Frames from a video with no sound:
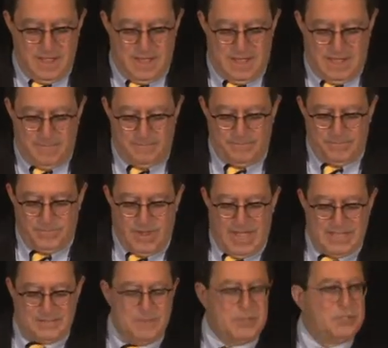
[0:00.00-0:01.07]

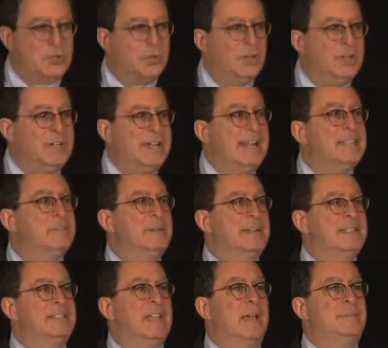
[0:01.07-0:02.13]
has matured and has been
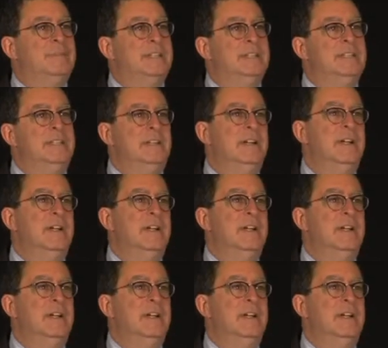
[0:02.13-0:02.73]
accepted